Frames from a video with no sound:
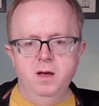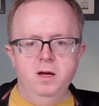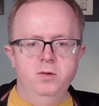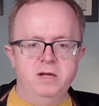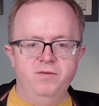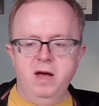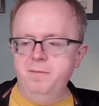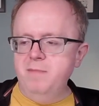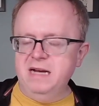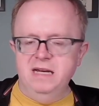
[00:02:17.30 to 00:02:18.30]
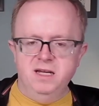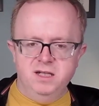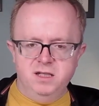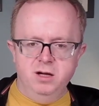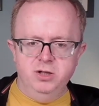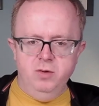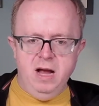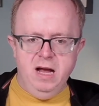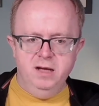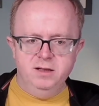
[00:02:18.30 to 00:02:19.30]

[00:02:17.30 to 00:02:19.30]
You also have a magnet stuck to your hand.